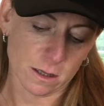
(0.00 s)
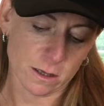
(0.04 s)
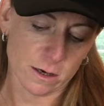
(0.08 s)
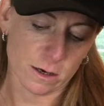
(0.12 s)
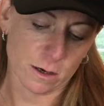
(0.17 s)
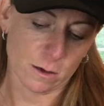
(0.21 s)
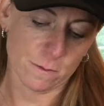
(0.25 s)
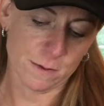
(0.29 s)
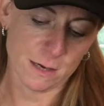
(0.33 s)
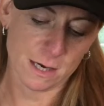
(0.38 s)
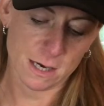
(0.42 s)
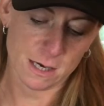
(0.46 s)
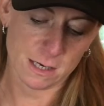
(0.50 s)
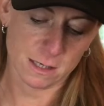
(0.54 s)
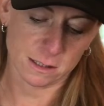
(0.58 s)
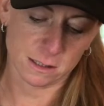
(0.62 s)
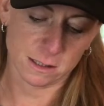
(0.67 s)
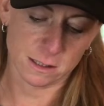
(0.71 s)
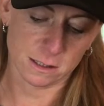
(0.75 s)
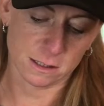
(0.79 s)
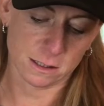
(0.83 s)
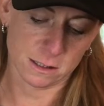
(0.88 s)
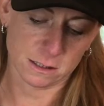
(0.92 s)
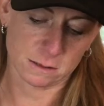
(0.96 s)
little
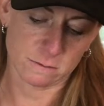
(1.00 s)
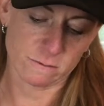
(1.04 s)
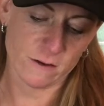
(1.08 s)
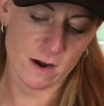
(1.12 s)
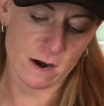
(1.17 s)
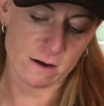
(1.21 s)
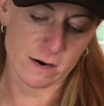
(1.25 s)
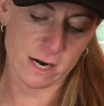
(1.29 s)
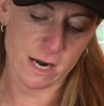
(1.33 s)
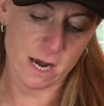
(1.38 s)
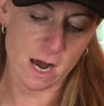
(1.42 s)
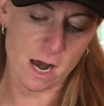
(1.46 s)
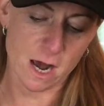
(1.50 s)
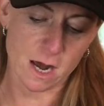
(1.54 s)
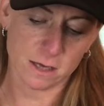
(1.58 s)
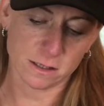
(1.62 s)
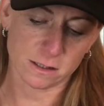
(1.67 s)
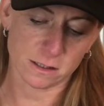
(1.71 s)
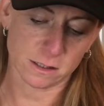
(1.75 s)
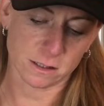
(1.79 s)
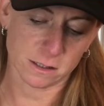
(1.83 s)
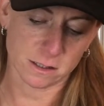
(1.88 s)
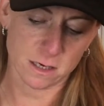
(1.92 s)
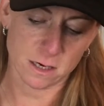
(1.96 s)
because it's very
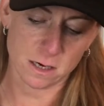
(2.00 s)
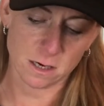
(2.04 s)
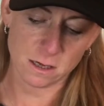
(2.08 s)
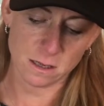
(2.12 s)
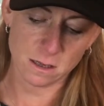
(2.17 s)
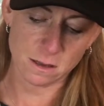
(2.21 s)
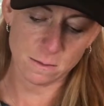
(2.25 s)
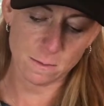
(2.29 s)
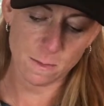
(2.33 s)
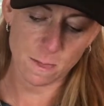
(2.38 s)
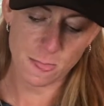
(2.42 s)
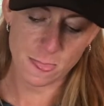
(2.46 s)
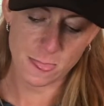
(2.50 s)
hot still.